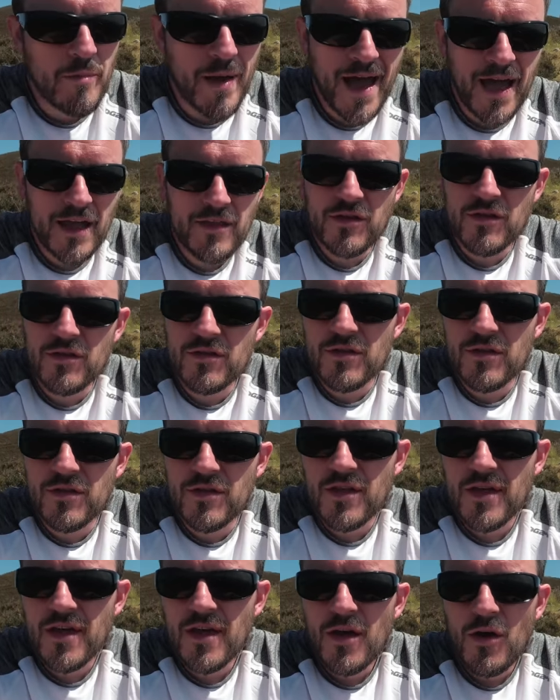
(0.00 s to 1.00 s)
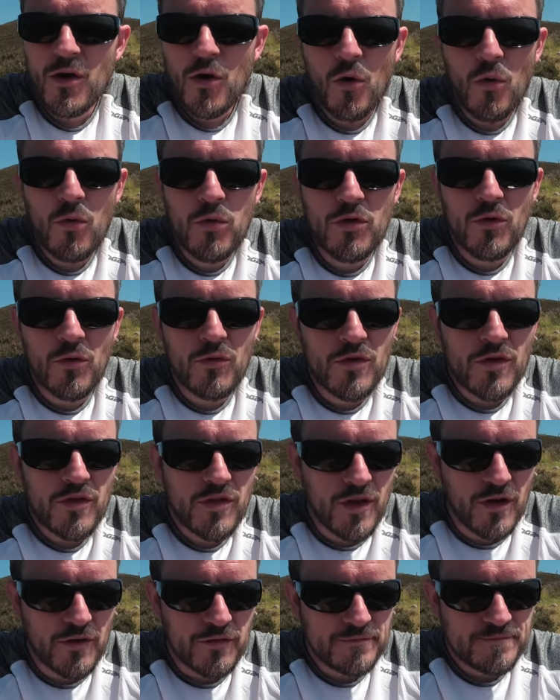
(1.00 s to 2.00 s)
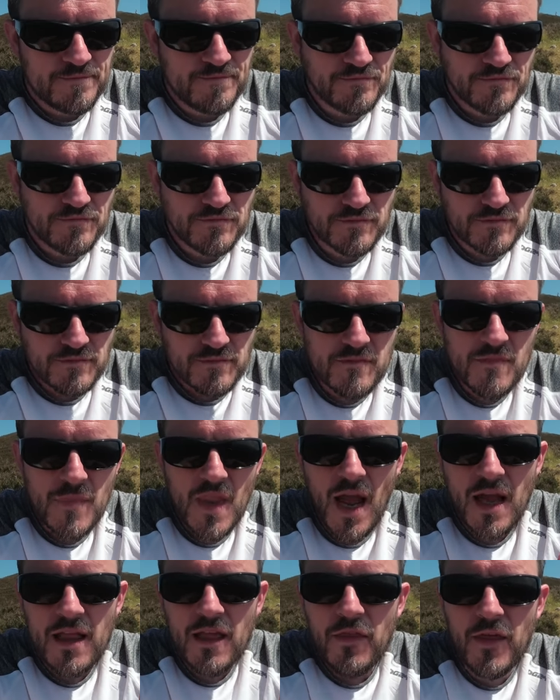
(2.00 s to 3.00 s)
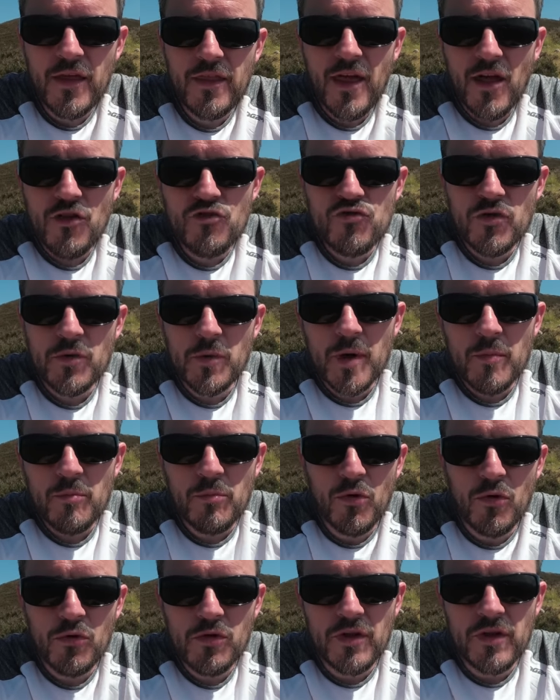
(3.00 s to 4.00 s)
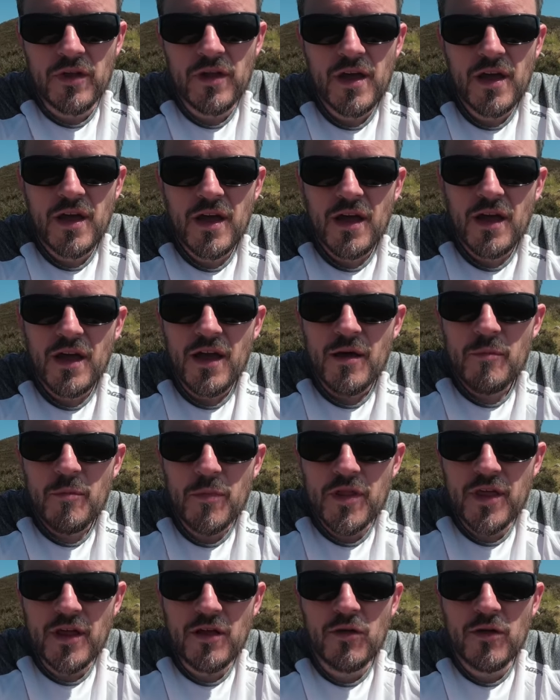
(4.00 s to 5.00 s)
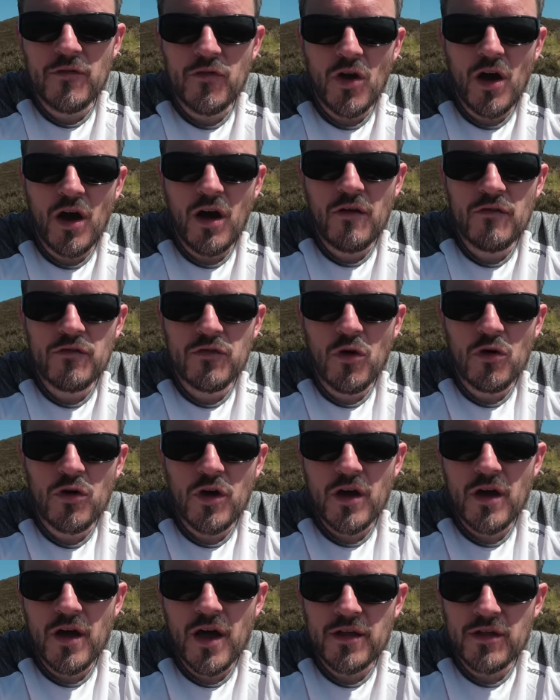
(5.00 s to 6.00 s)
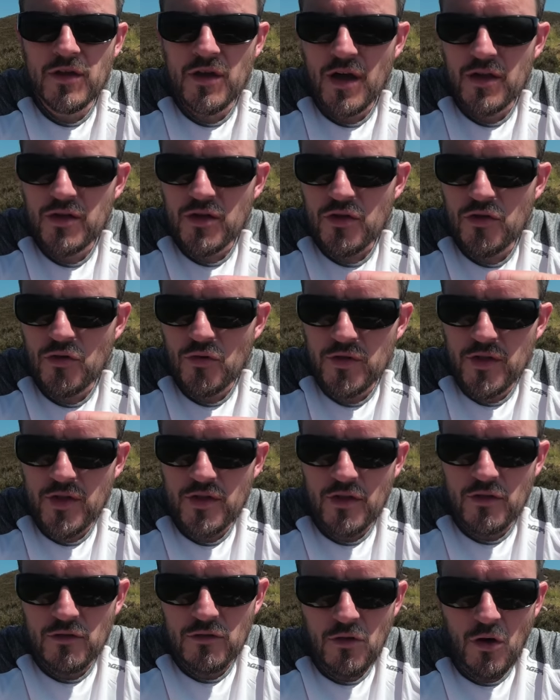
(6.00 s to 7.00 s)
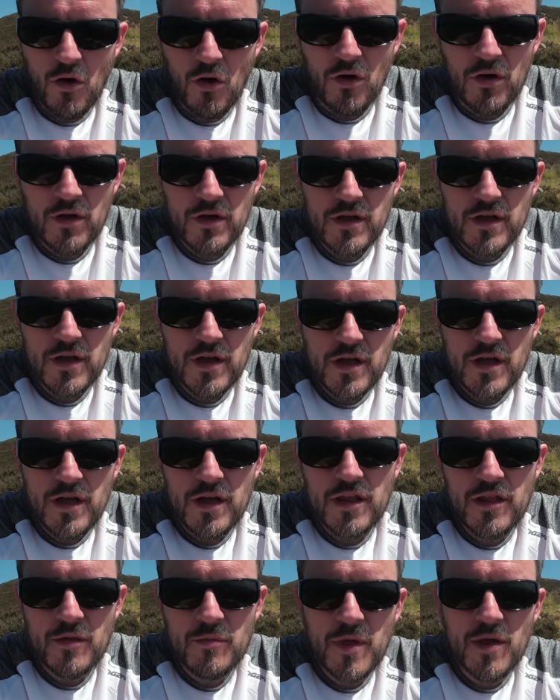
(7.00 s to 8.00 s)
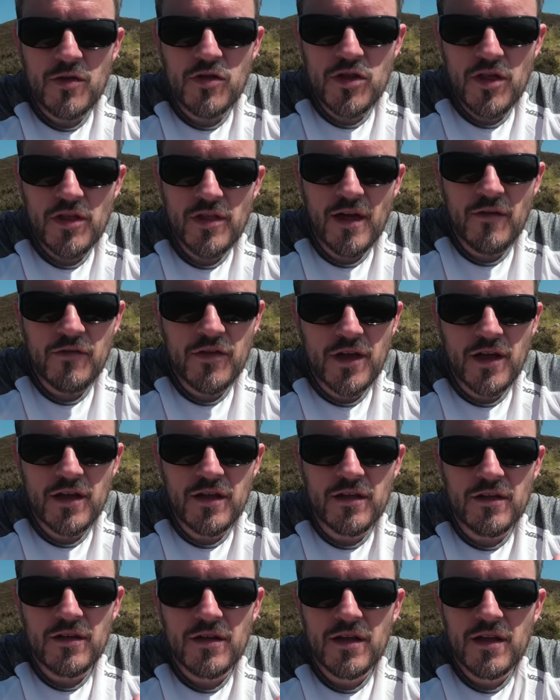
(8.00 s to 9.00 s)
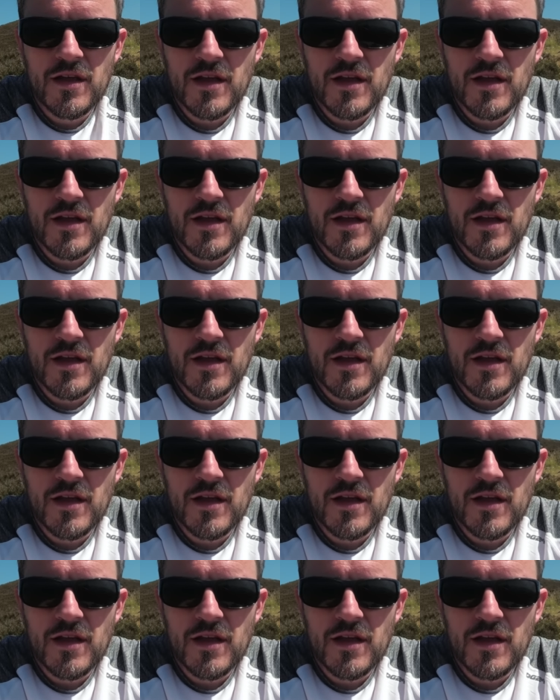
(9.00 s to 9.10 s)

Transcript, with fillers: patterns, all sorts of stuff, and I think that's really important, particularly if you are a vlogger and you and you're doing this a lot. Sometimes you just have to kind of